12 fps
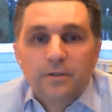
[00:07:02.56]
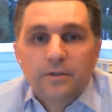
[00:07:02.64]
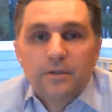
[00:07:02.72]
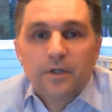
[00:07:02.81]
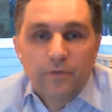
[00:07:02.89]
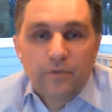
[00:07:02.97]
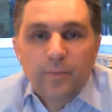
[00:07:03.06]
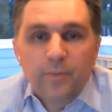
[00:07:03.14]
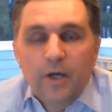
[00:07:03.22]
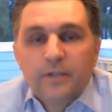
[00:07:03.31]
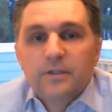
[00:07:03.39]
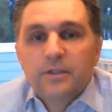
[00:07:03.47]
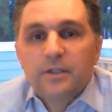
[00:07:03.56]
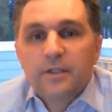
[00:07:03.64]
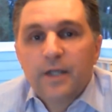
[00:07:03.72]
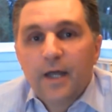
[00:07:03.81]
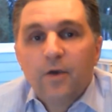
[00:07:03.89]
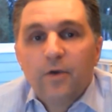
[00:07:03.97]
of deposit in
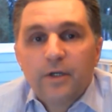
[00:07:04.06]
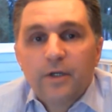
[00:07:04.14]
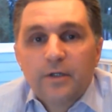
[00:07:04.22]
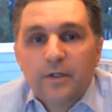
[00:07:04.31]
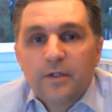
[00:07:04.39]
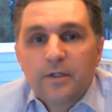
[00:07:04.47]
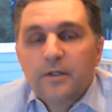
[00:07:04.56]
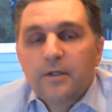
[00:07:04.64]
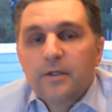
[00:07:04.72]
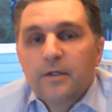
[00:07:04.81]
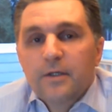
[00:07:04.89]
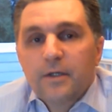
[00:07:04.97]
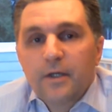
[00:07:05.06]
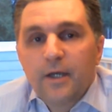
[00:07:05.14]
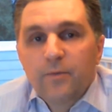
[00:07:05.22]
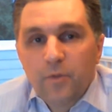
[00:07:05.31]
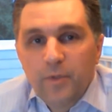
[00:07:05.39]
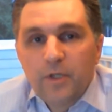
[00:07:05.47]
that area.
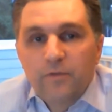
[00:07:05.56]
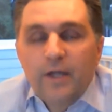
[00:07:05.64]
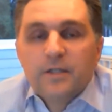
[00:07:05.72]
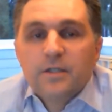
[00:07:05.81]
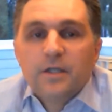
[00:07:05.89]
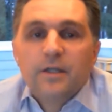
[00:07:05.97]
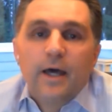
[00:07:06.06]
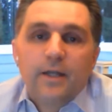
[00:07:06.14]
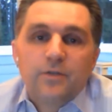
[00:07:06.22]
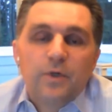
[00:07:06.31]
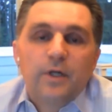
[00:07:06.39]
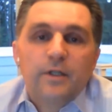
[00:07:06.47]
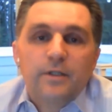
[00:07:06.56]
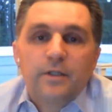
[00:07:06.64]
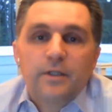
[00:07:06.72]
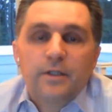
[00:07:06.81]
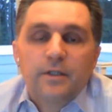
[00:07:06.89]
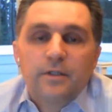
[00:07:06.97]
And we'll be advancing that as well
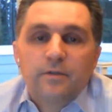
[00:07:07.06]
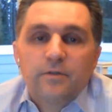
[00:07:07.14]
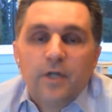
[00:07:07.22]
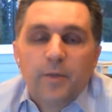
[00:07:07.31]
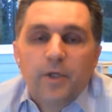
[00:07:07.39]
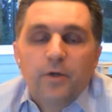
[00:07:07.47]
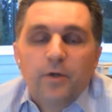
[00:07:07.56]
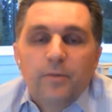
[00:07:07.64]
in the coming year.